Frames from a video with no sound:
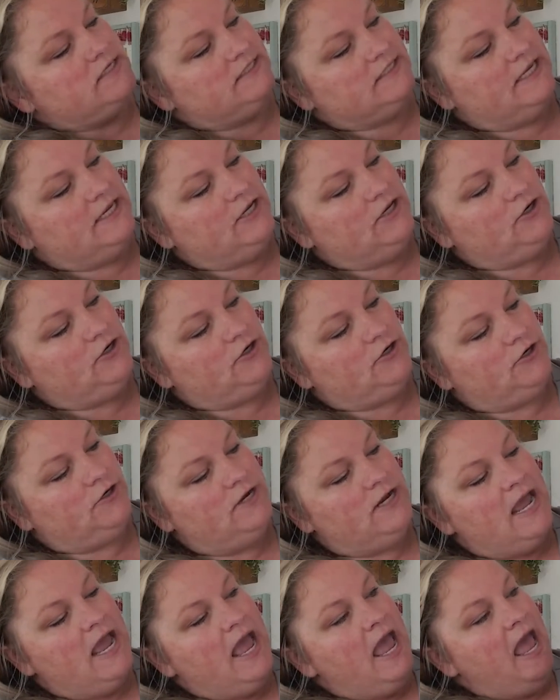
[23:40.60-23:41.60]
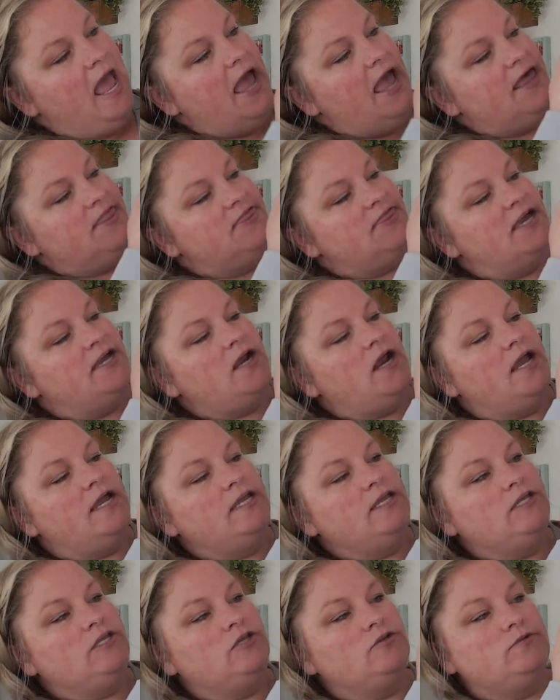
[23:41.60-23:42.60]
here, and then I
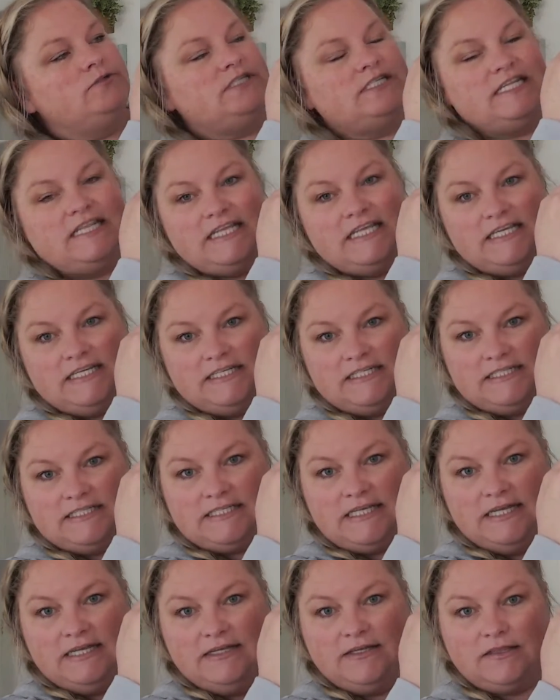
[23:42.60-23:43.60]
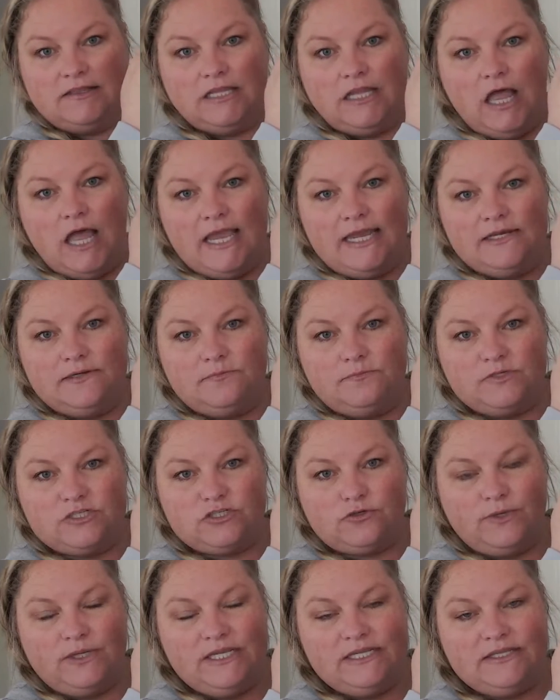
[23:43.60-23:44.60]
used this line
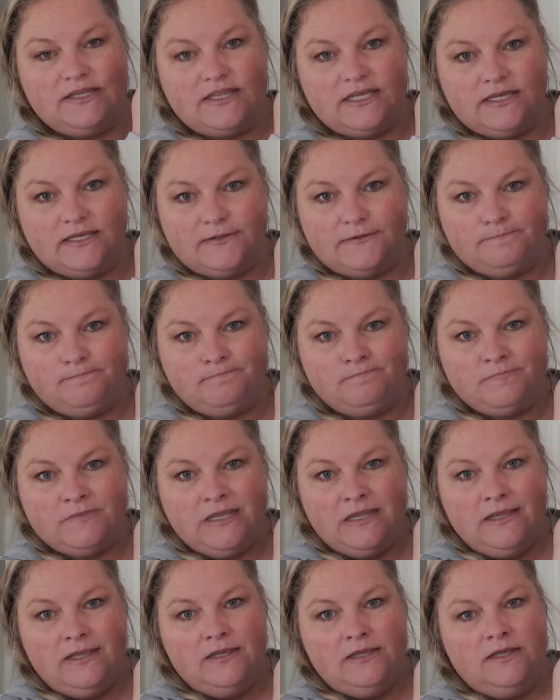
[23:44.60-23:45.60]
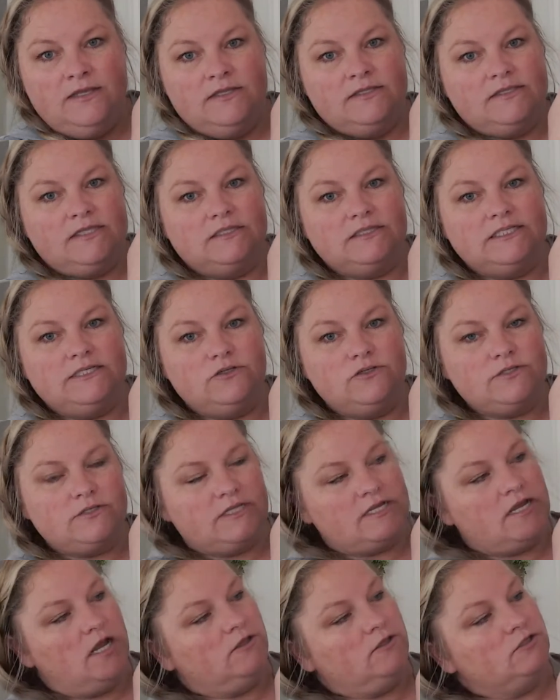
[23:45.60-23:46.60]
between the
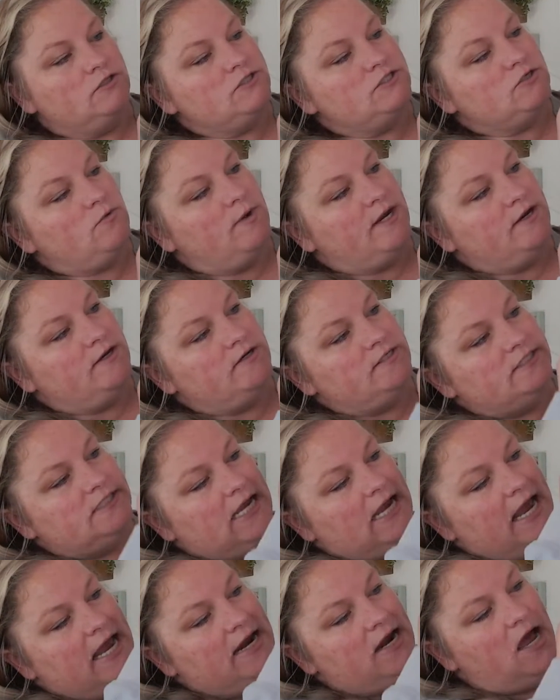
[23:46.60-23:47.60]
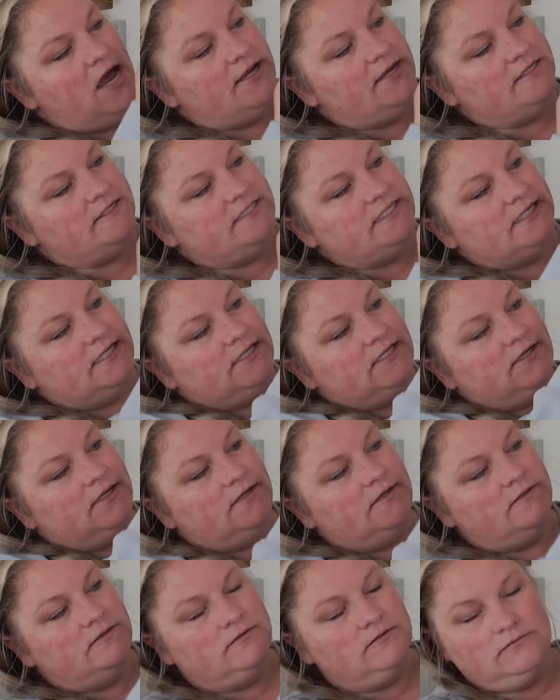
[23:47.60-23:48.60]
colored squares, and I did
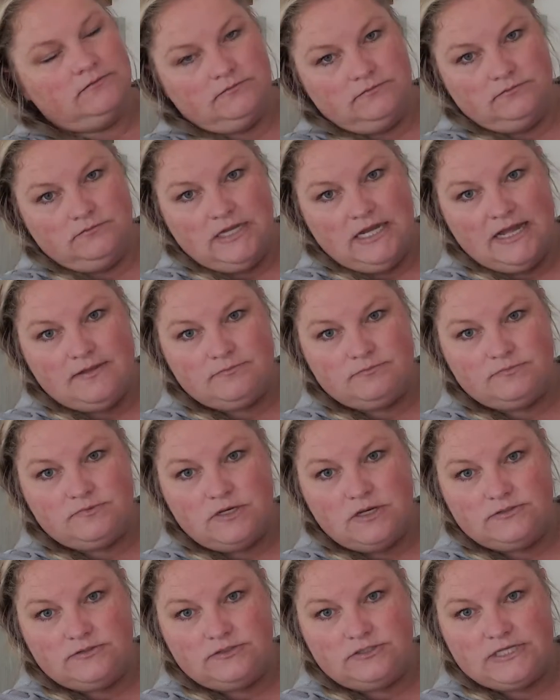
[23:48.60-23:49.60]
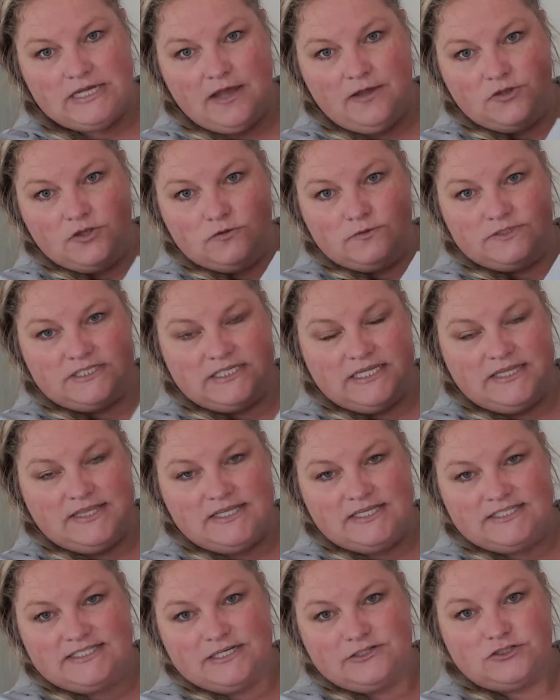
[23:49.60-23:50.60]
down those in the
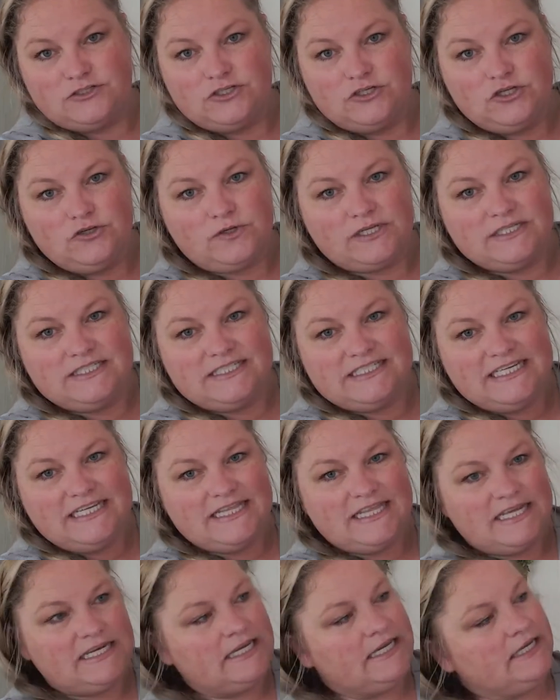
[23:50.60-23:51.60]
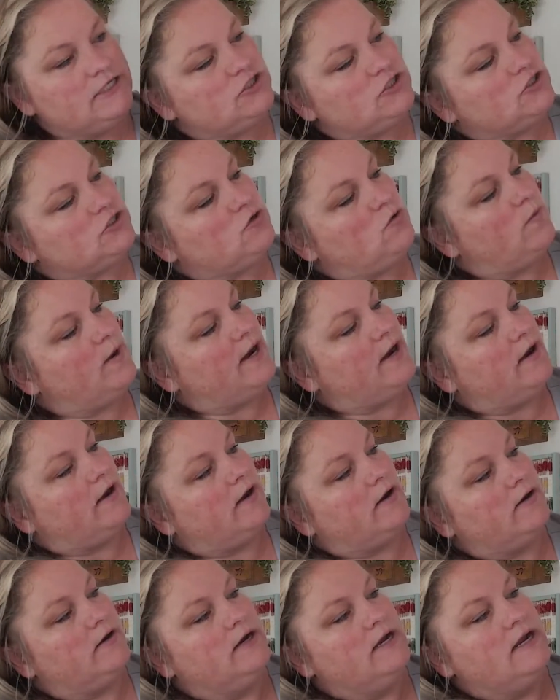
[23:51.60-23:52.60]
center. So you can see that each square